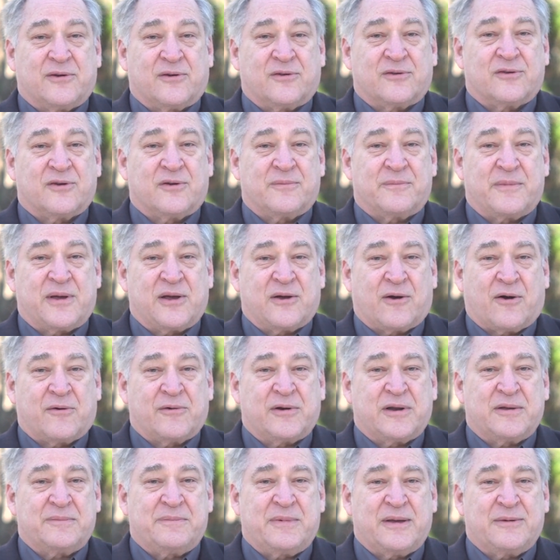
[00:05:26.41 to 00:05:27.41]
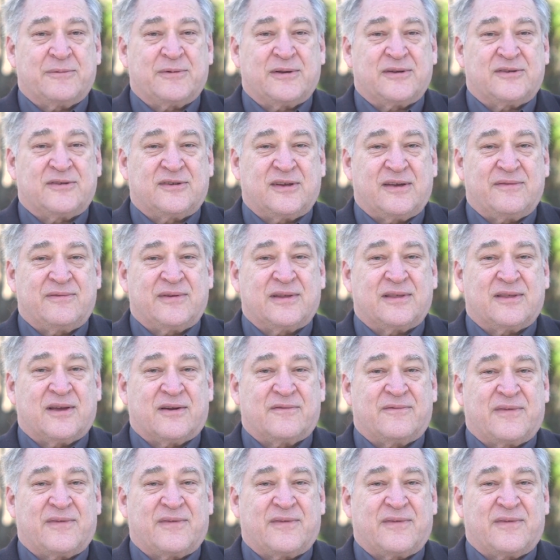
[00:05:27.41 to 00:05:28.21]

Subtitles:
older may already be receiving their